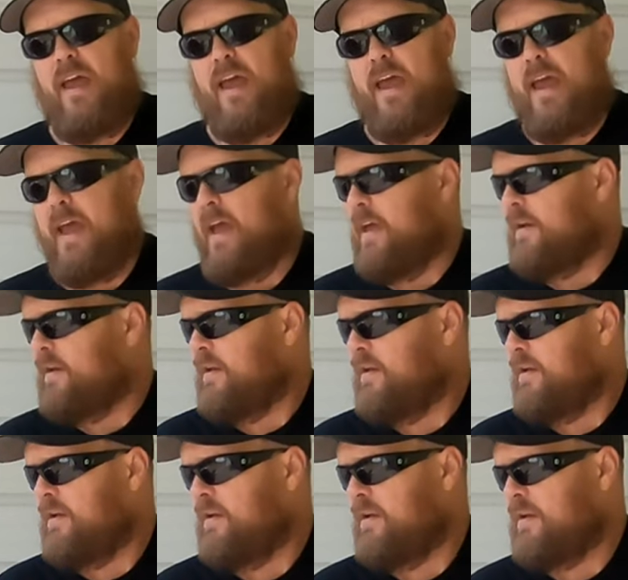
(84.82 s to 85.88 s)
and
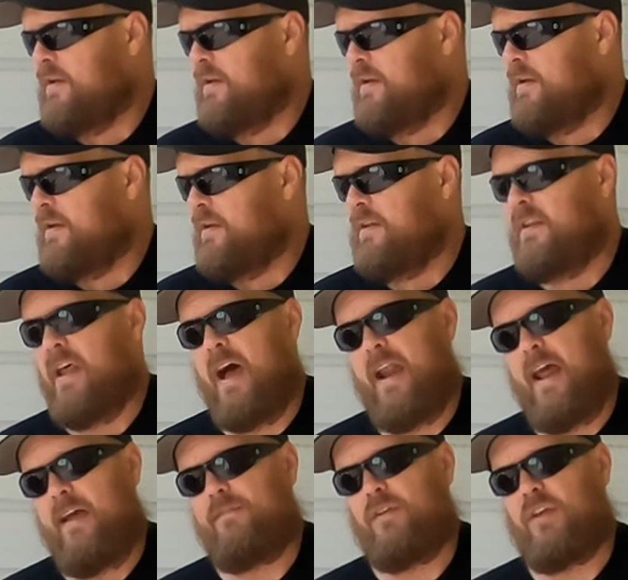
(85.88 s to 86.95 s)

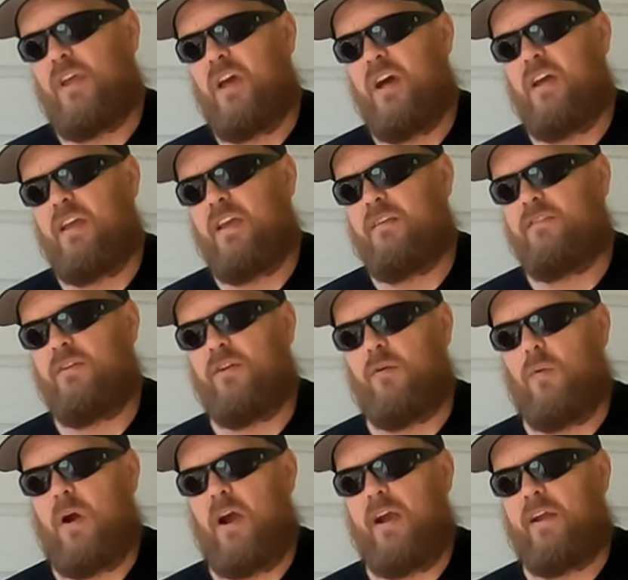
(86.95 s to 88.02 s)
not have to cut into
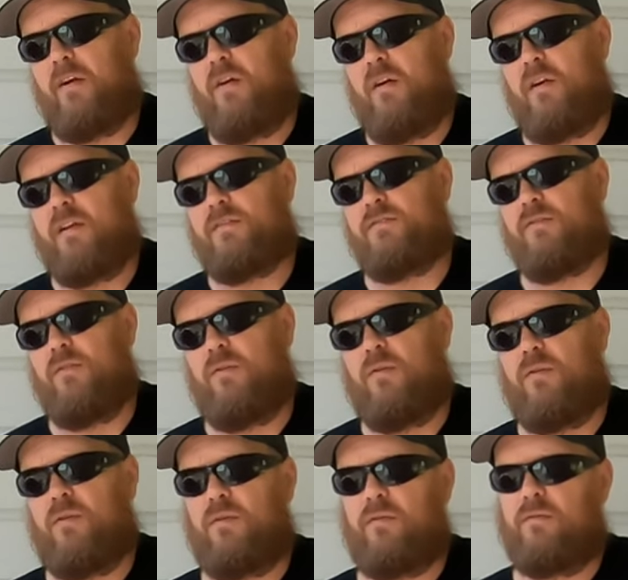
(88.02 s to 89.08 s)
your wiring harness
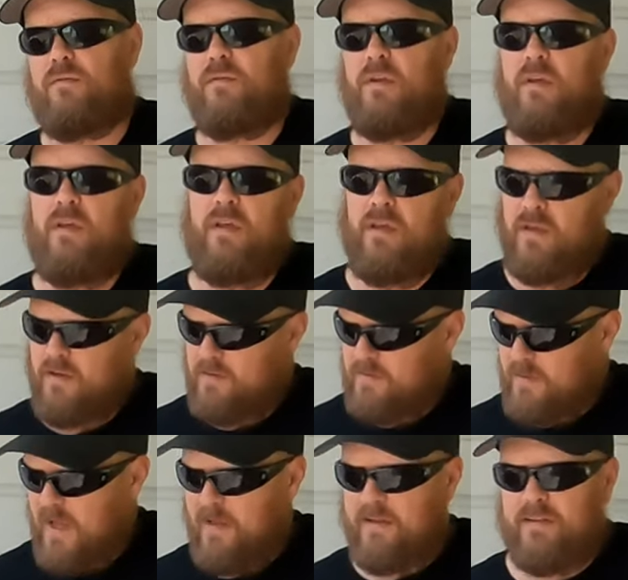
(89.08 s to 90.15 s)
or
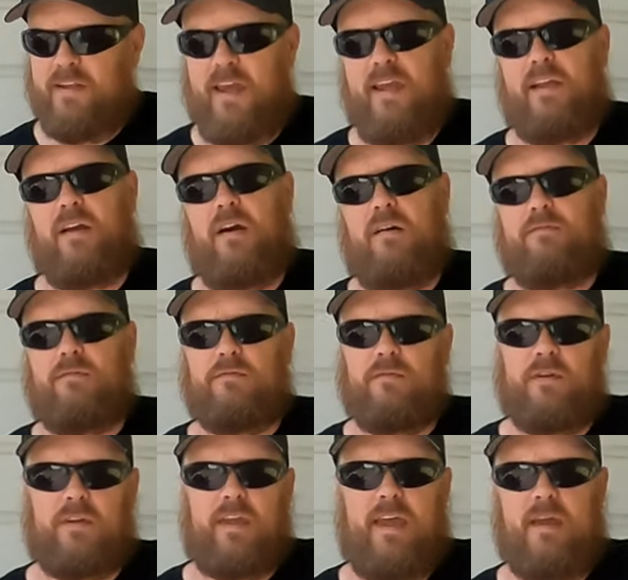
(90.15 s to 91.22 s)
take the tank off to
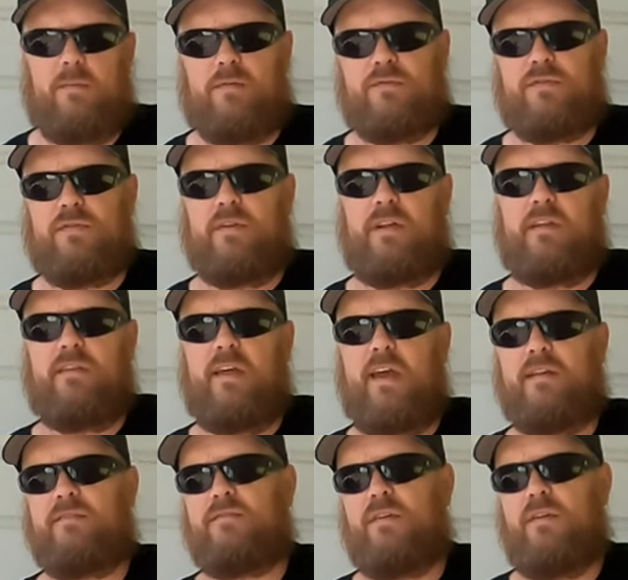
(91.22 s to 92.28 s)
run cables or any of
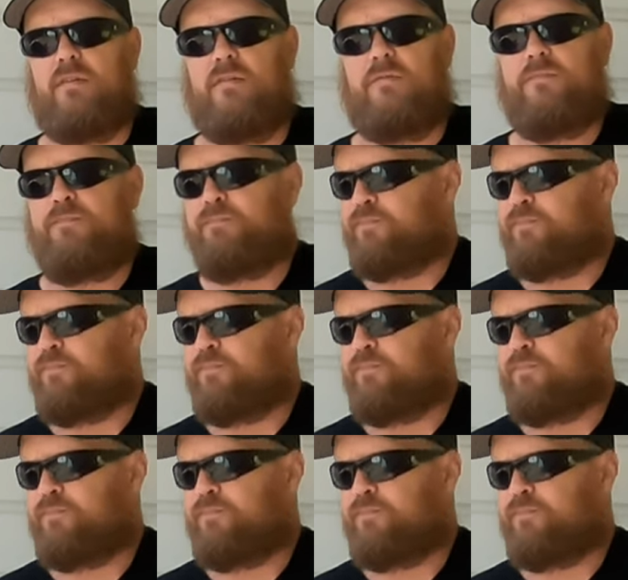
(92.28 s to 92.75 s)
that. So